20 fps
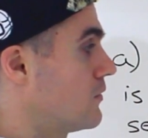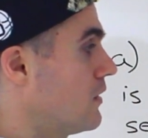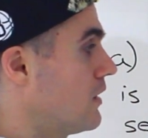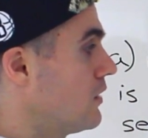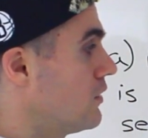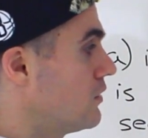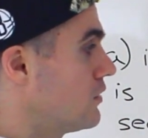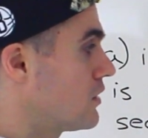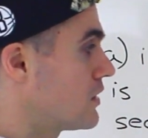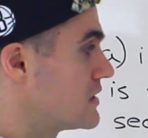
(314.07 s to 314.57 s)

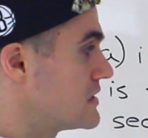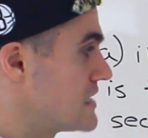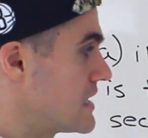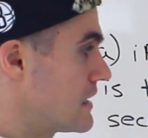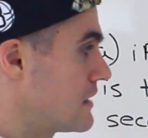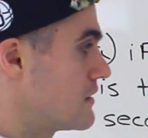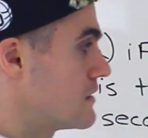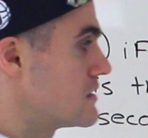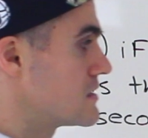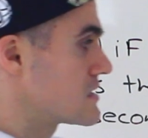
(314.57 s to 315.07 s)
Or you could
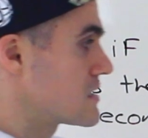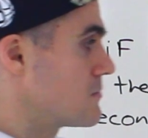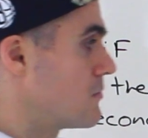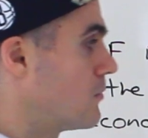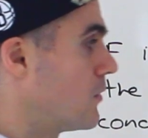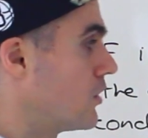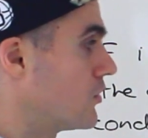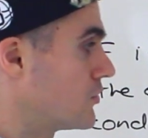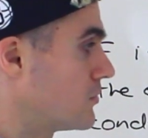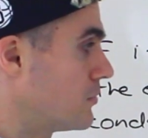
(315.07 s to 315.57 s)
take this
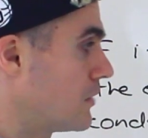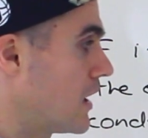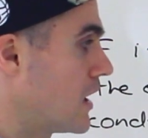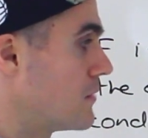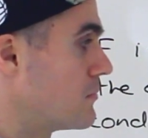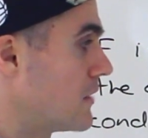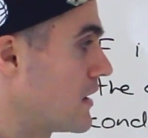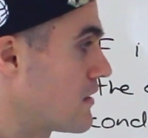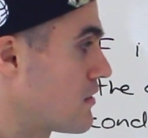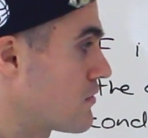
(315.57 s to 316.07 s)
and
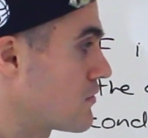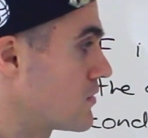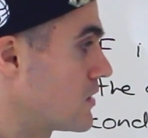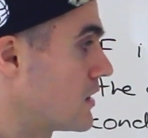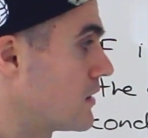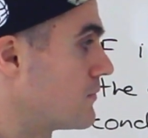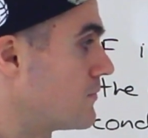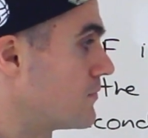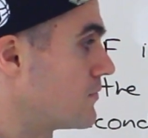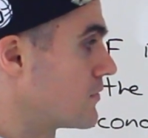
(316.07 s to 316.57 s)
multiply it by
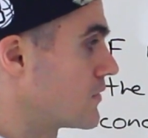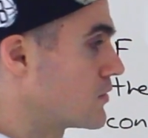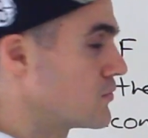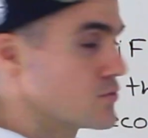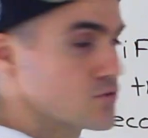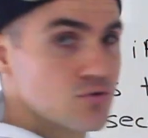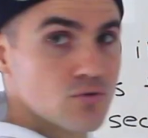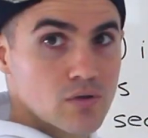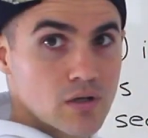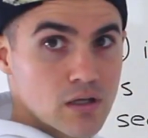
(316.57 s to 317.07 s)
3,
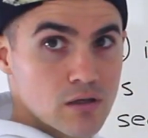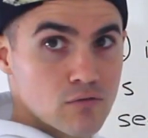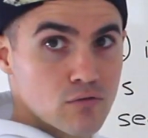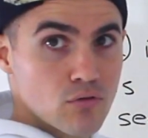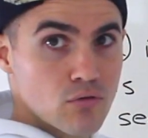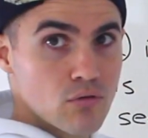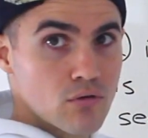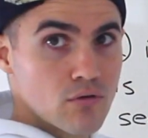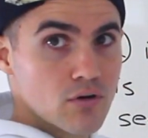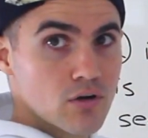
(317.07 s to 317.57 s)
which would give
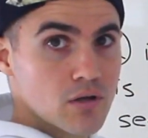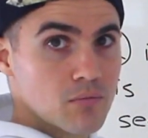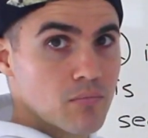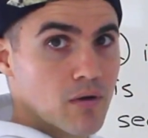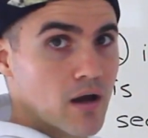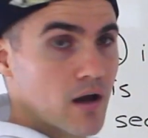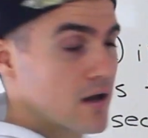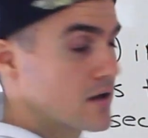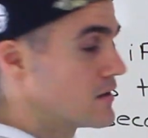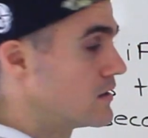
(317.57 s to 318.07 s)
you 30
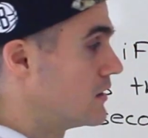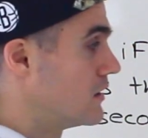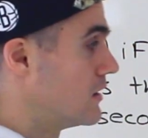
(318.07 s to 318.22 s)
pi.